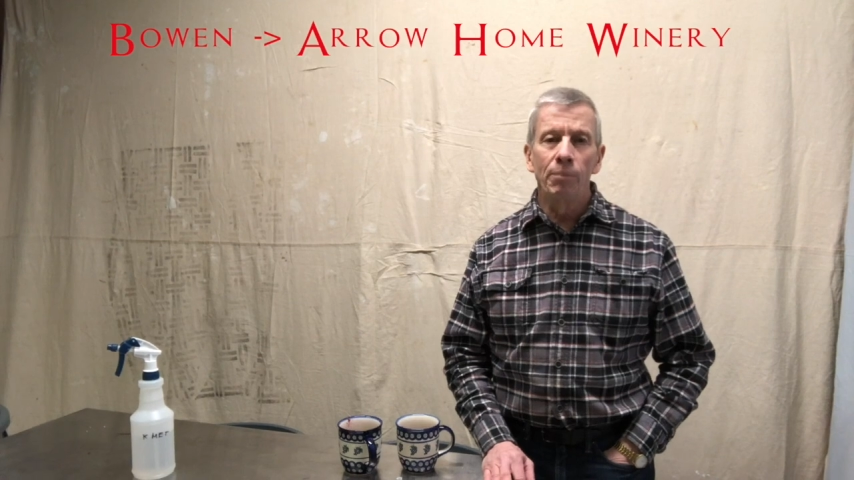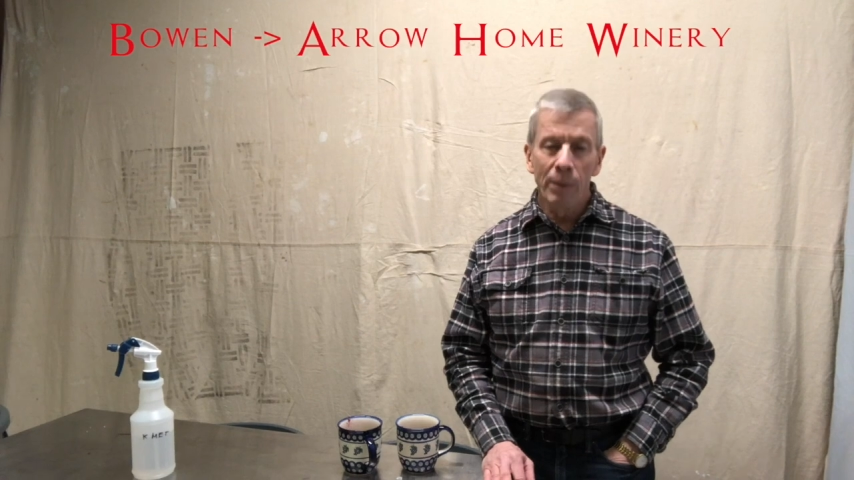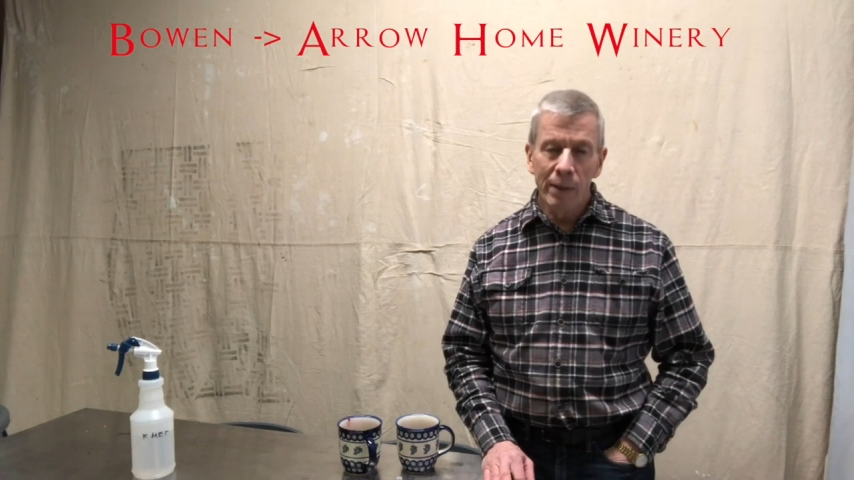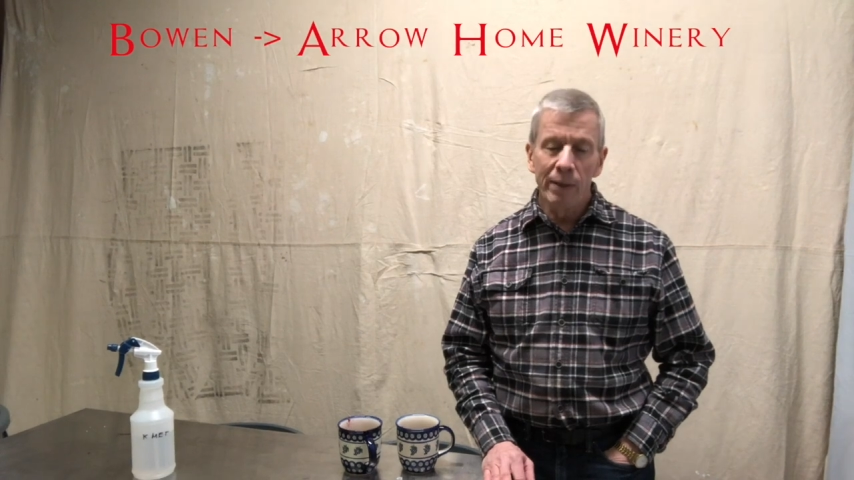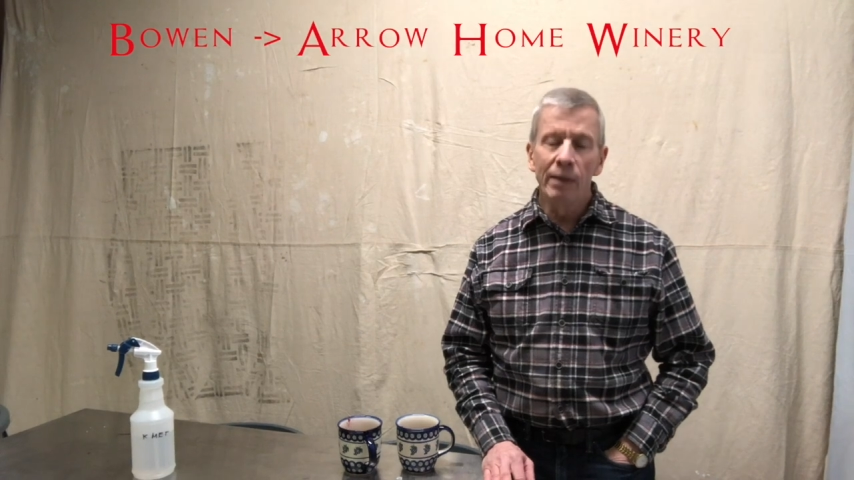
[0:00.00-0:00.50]

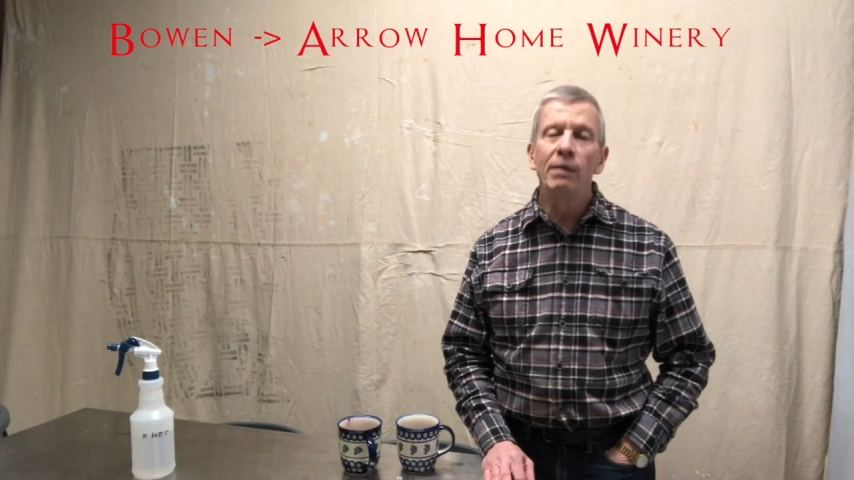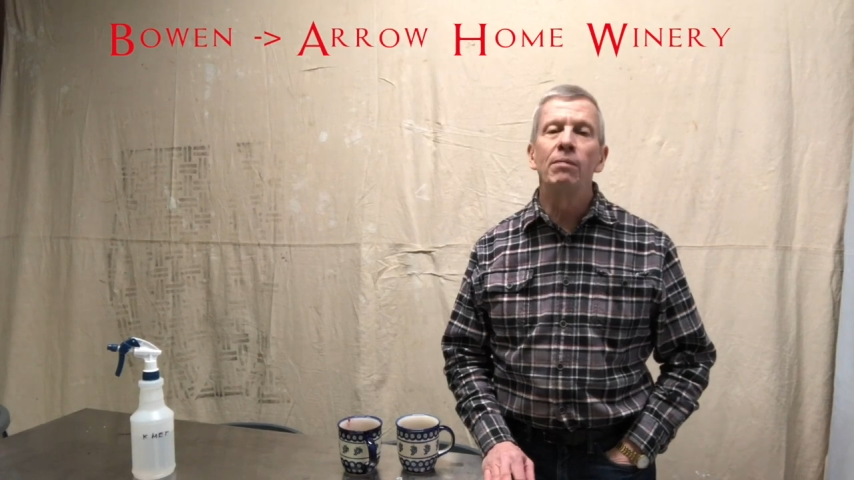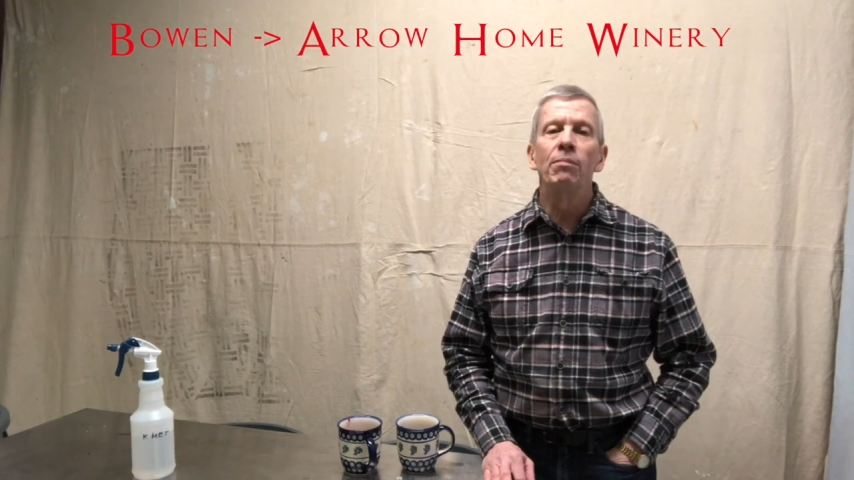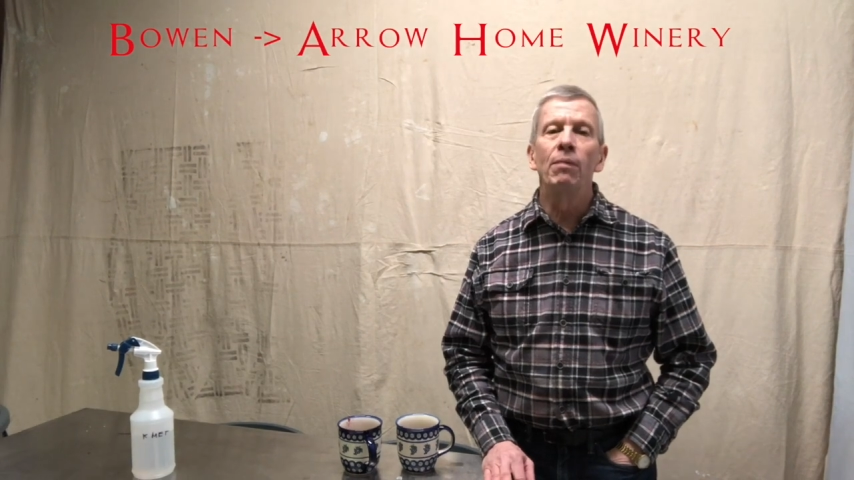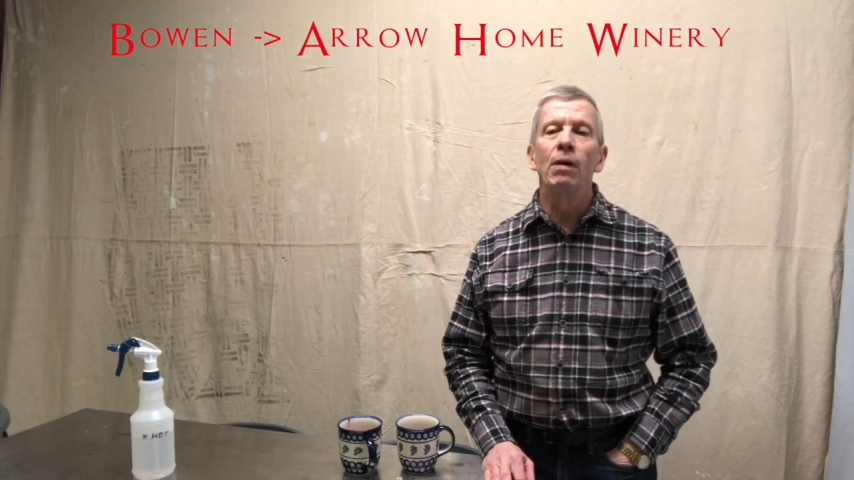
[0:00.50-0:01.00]
me,
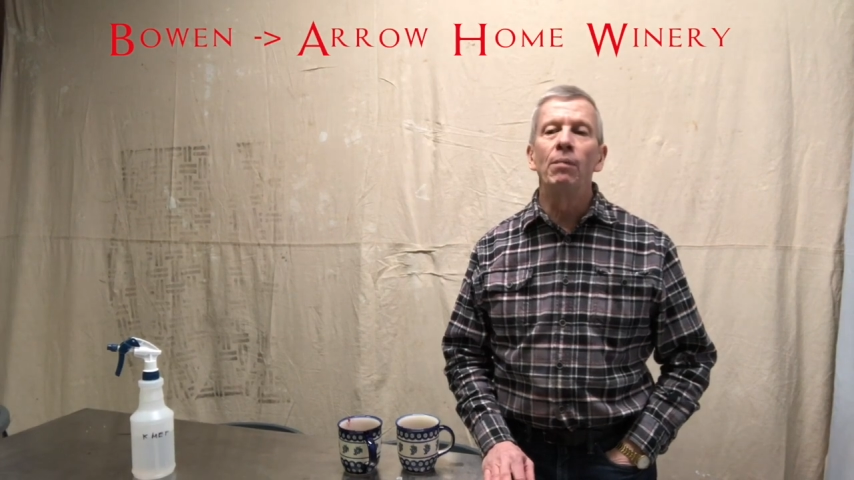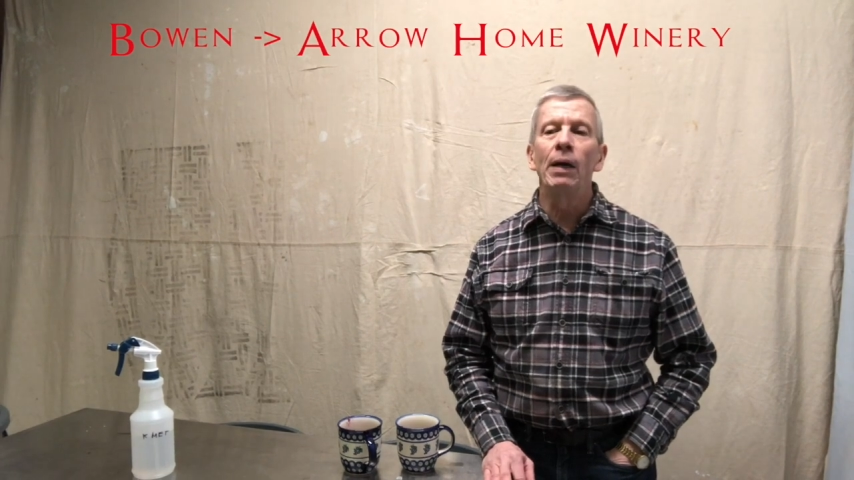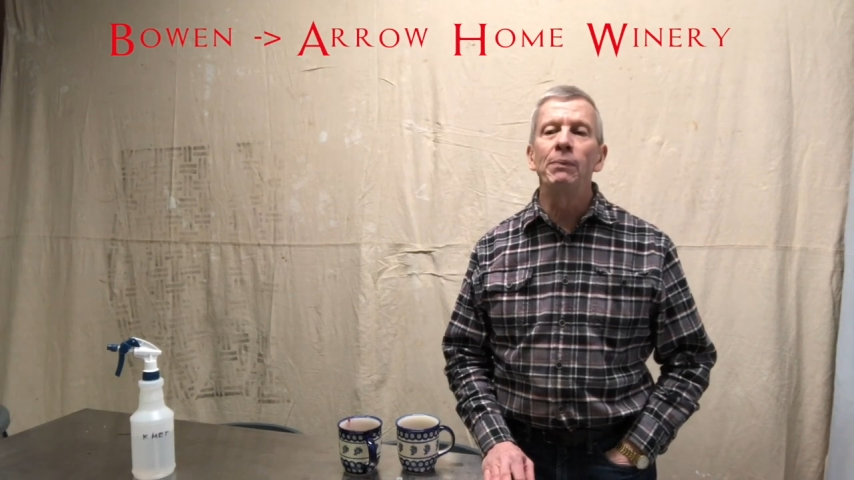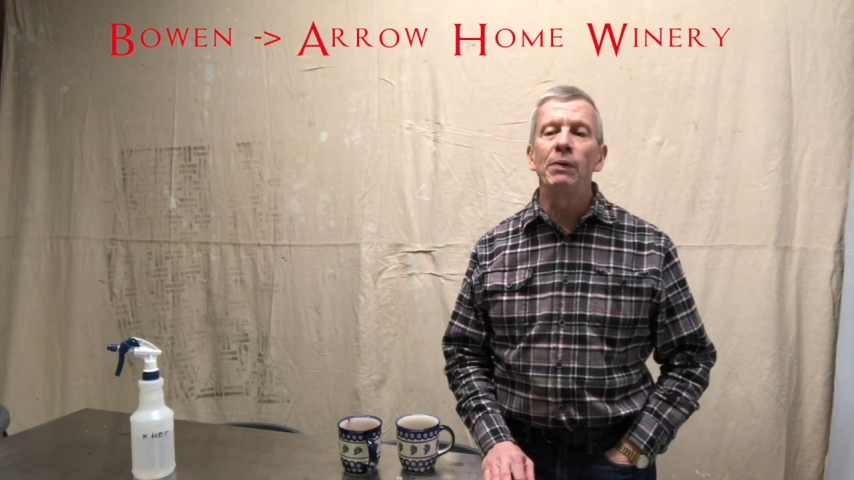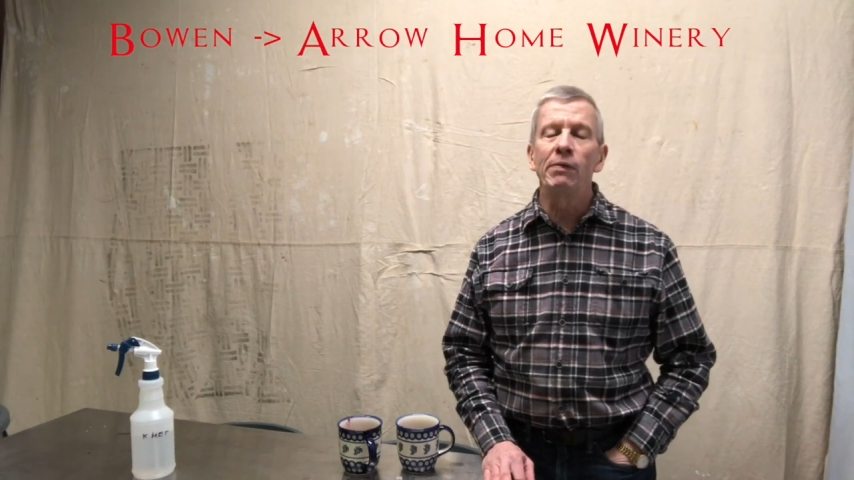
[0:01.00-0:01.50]

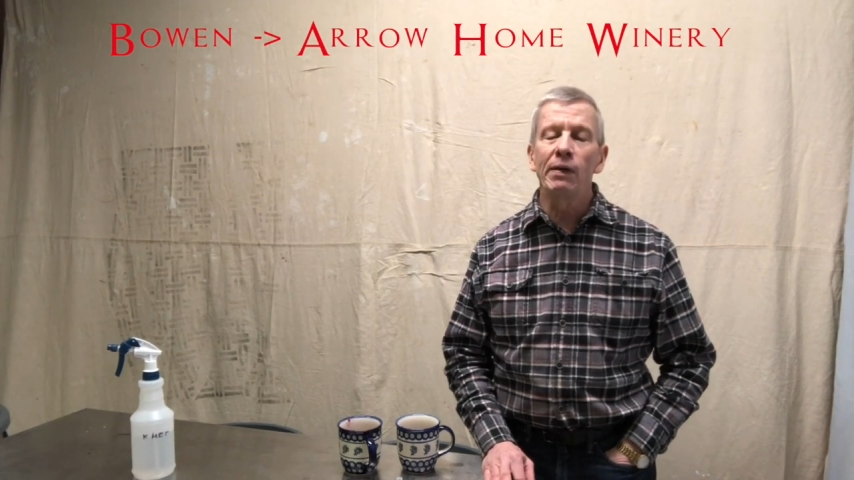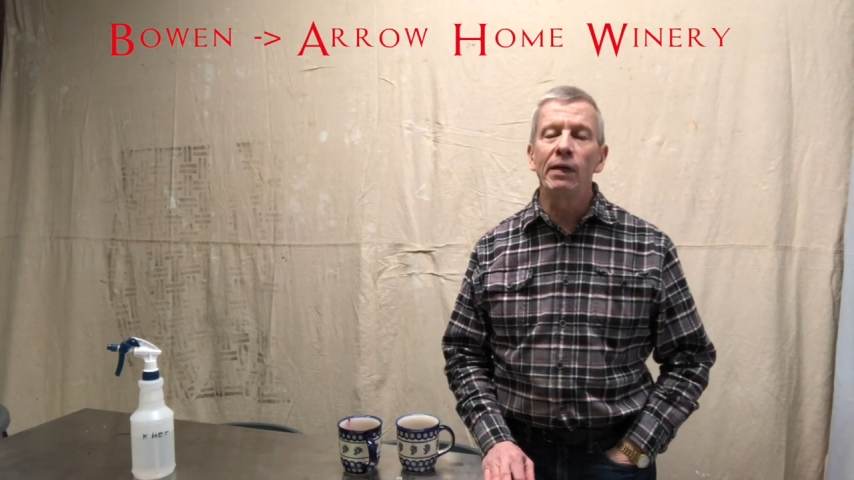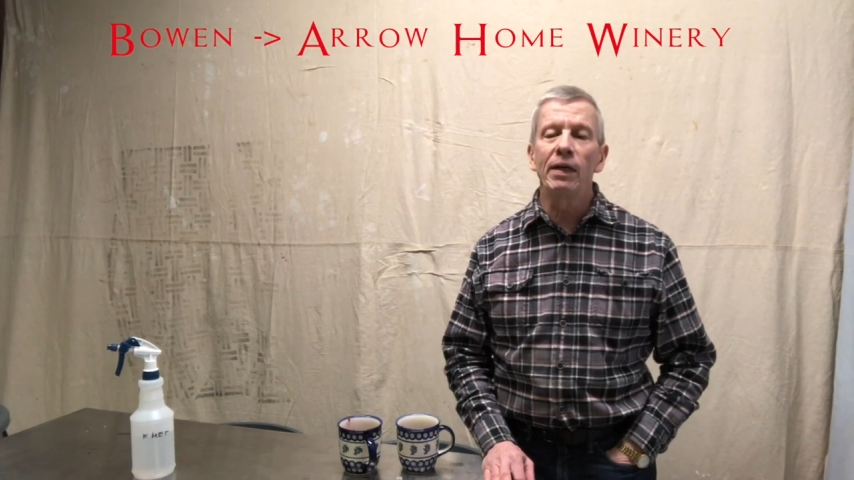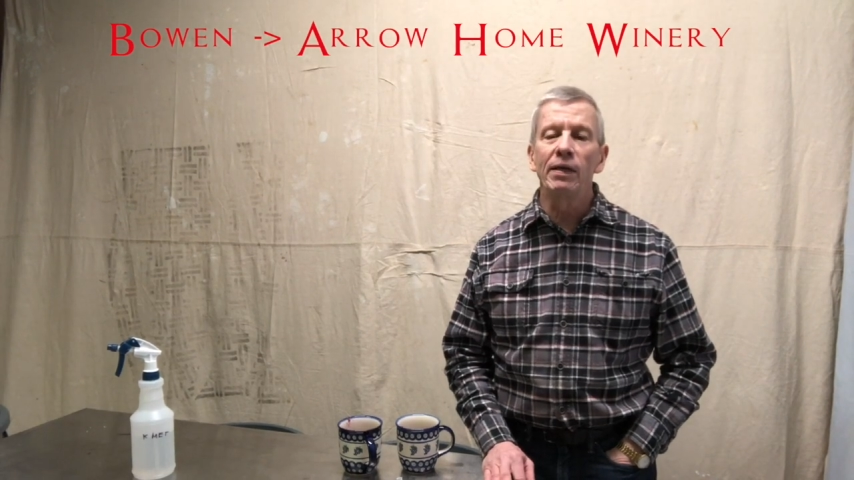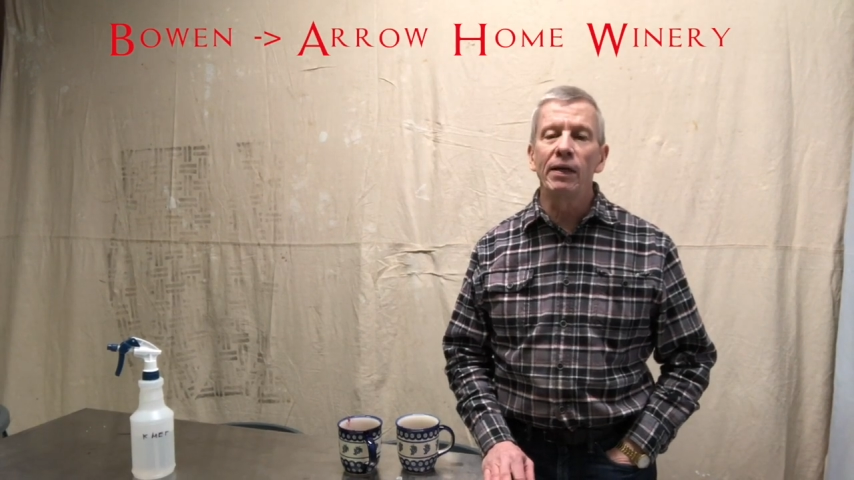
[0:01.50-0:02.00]
might be
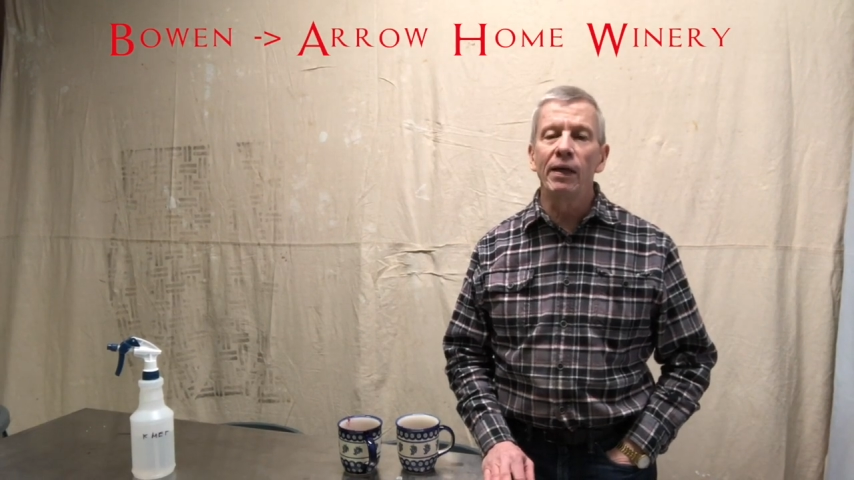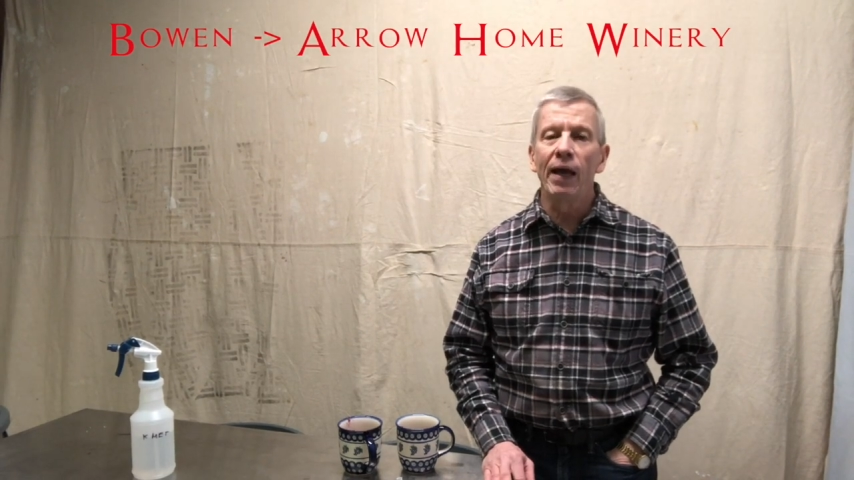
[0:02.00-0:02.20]
thinking that